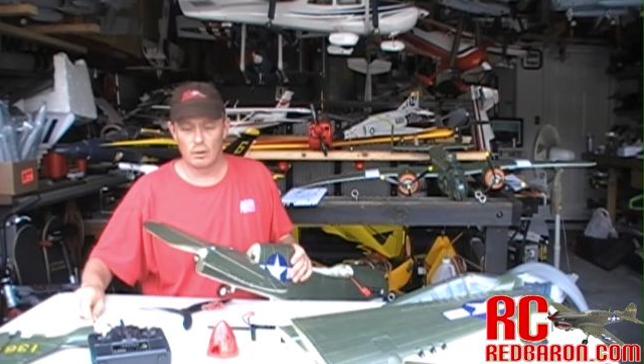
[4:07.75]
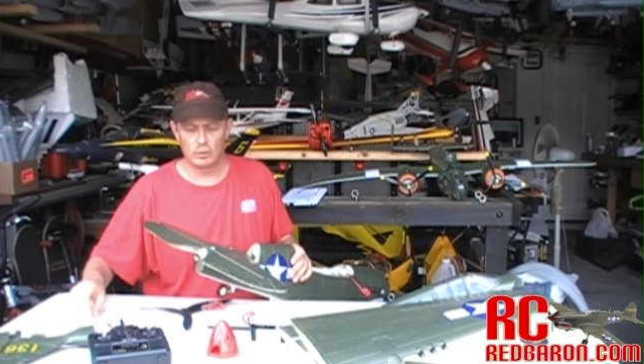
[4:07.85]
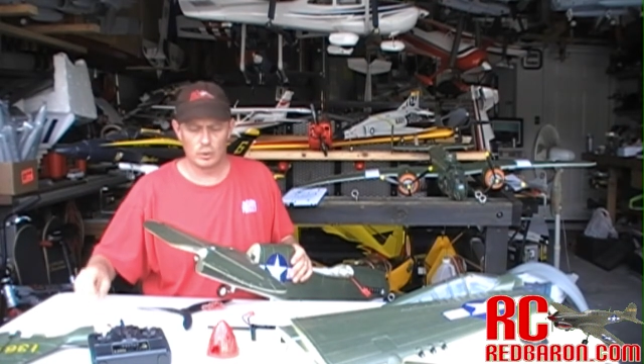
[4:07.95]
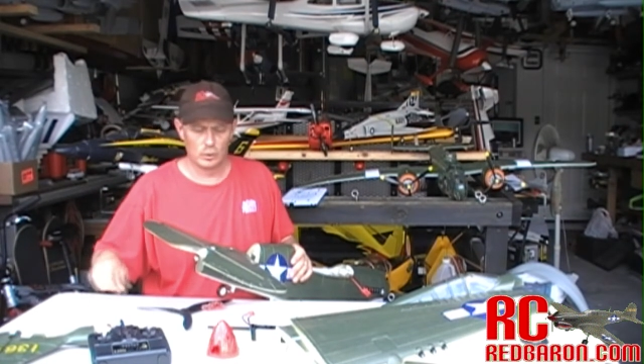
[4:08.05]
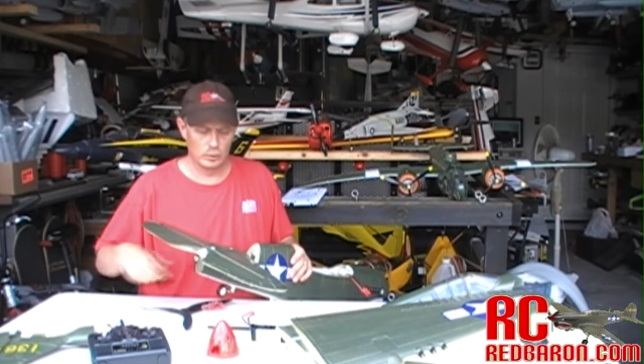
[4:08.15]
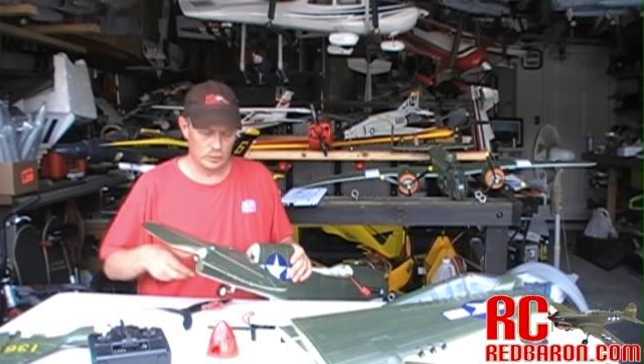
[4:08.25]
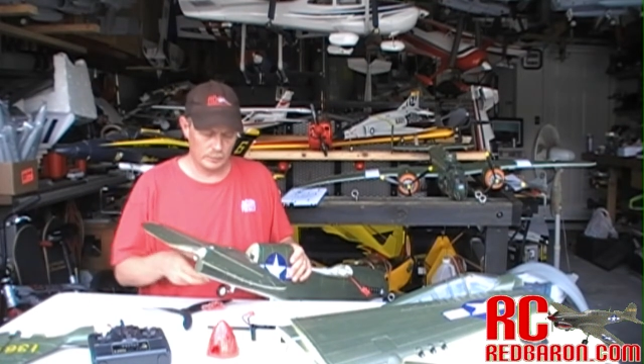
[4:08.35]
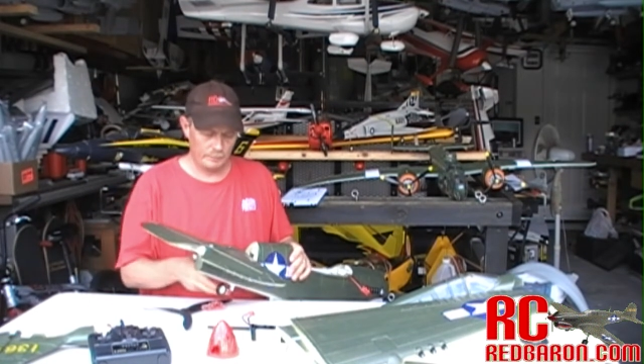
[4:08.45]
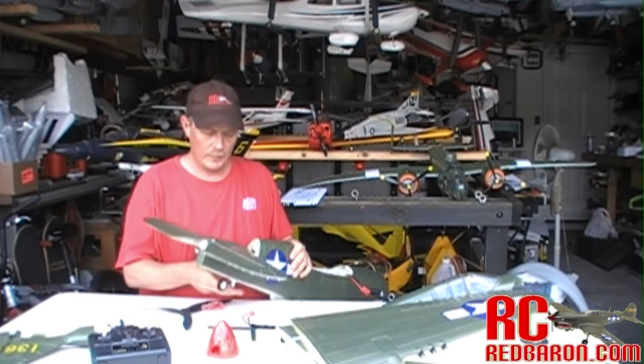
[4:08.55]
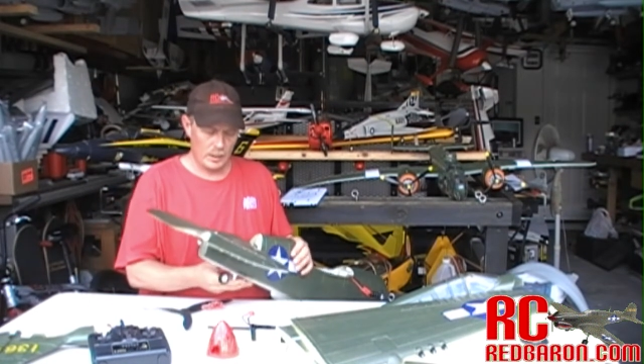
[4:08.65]
own tools.
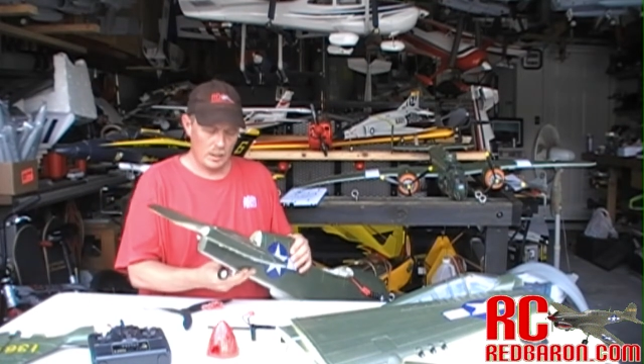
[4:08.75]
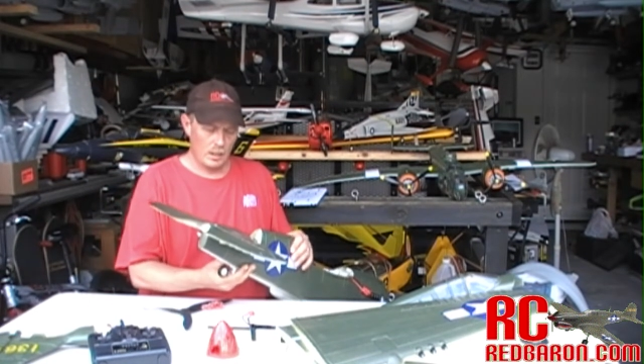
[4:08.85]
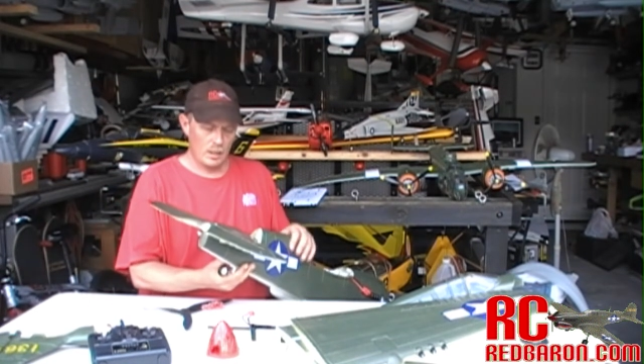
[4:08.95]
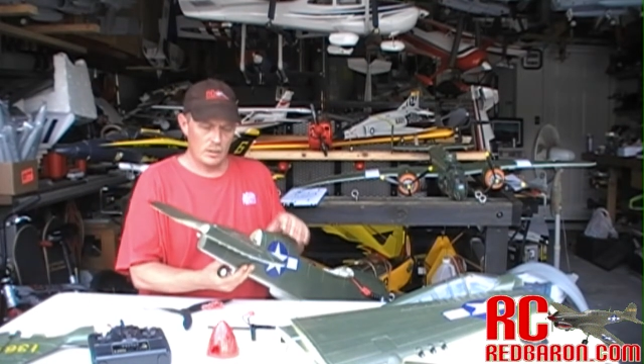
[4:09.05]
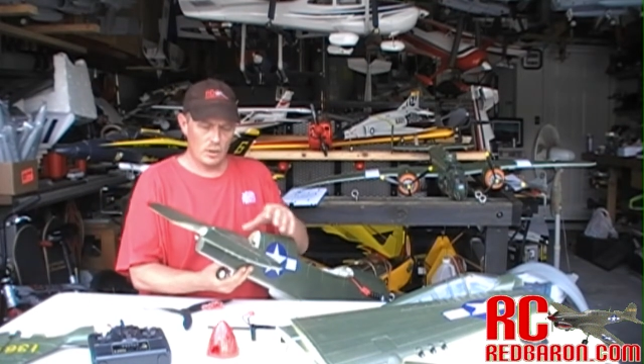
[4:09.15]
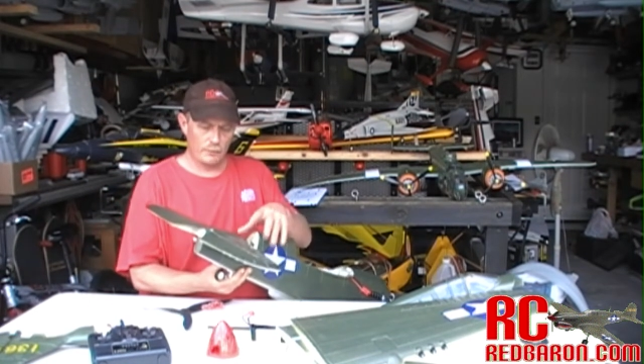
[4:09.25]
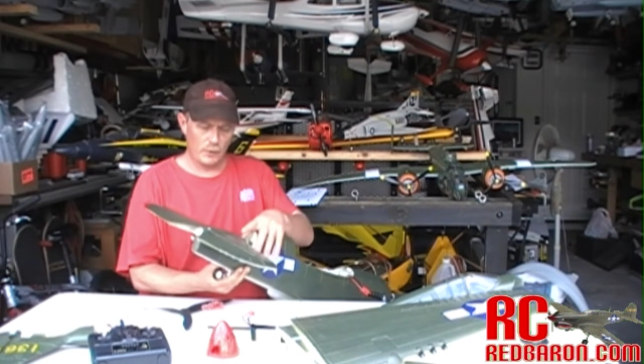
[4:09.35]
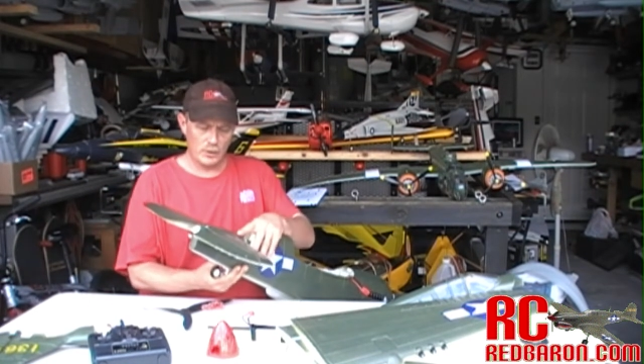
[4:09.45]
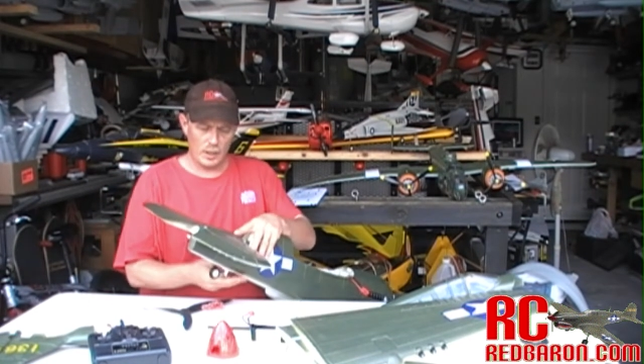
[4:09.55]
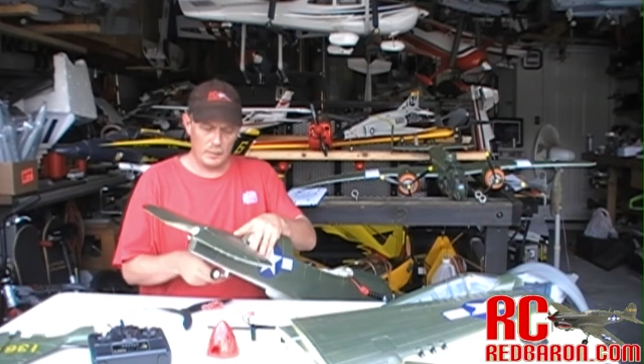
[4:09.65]
So the
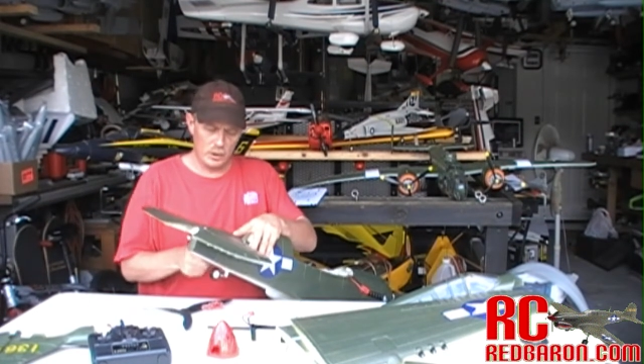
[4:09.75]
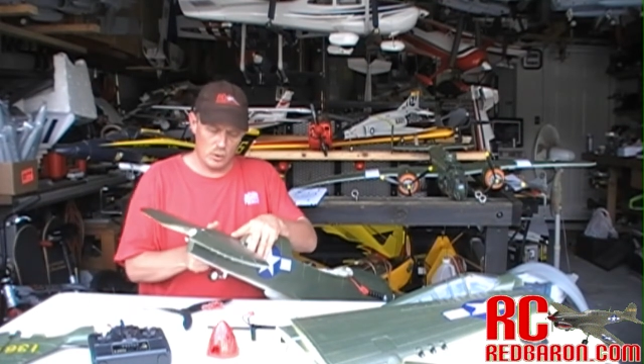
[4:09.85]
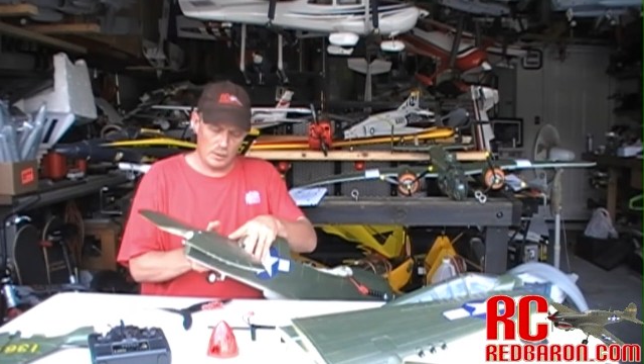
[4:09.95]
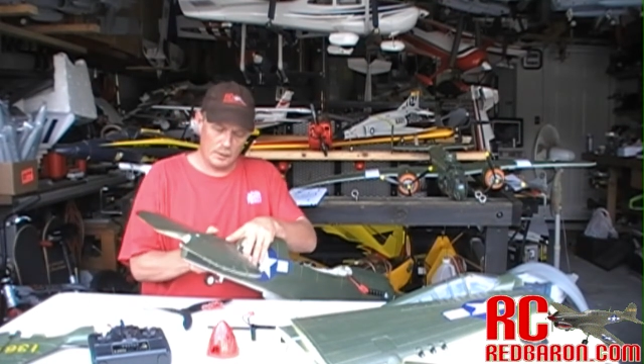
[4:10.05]
first thing I'm going to do is I'm